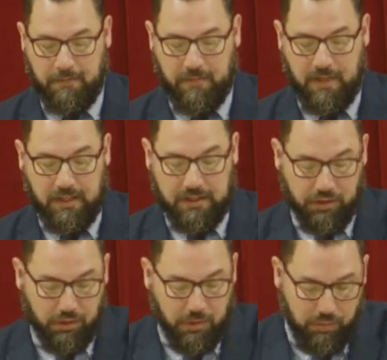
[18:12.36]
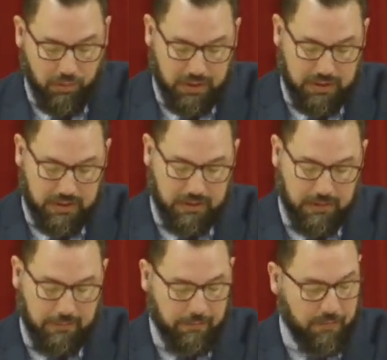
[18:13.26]
And it's in three points
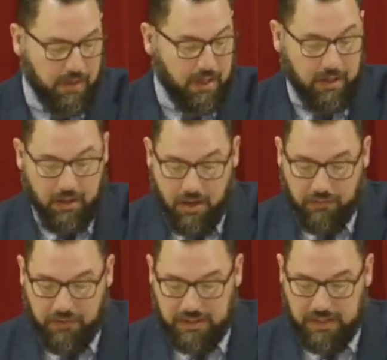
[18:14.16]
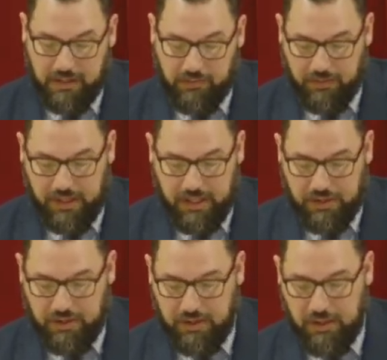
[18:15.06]
a love in
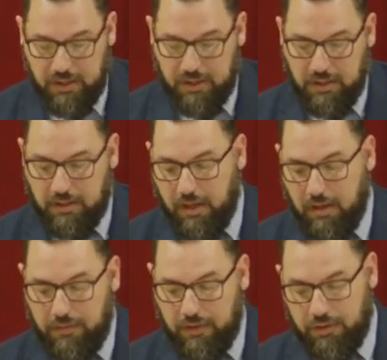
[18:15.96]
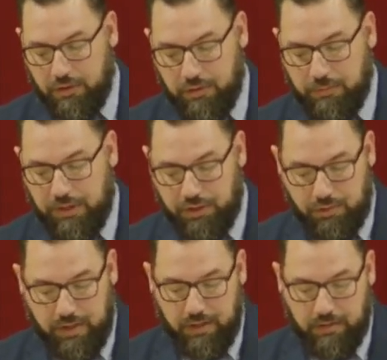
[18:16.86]
sanctification, love under
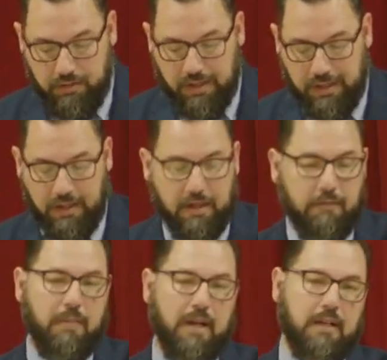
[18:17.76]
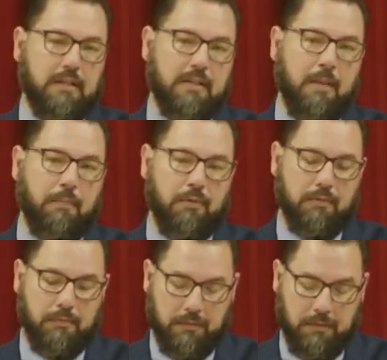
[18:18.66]
betrayal, and love by example
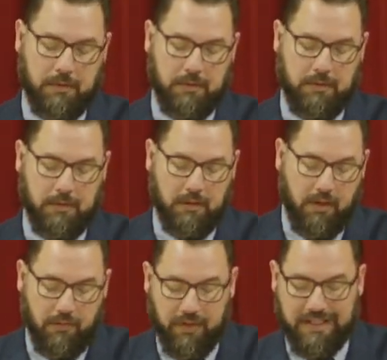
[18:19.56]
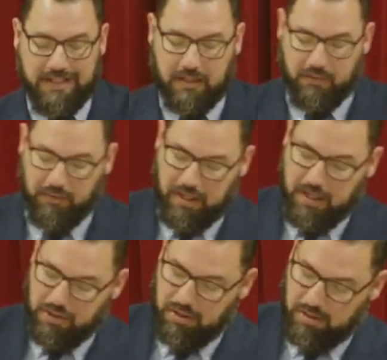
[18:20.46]
love in
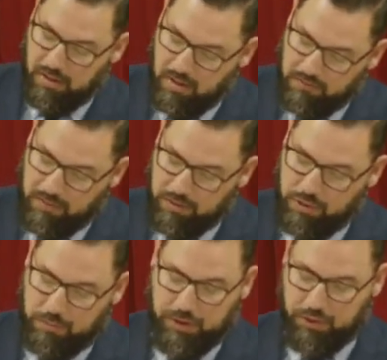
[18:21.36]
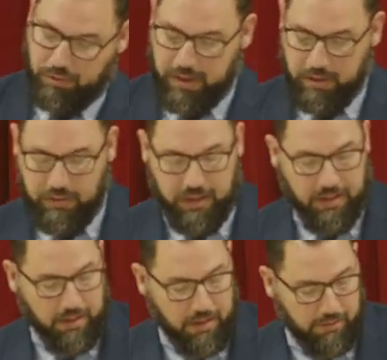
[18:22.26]
sanctification, love under betrayal, and
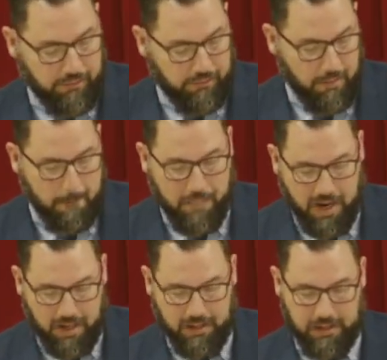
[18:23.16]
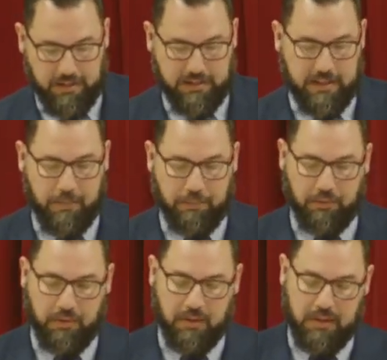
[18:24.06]
love by
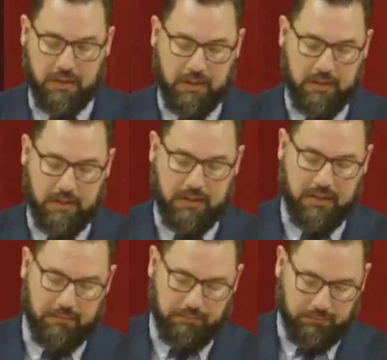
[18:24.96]
example. Listen,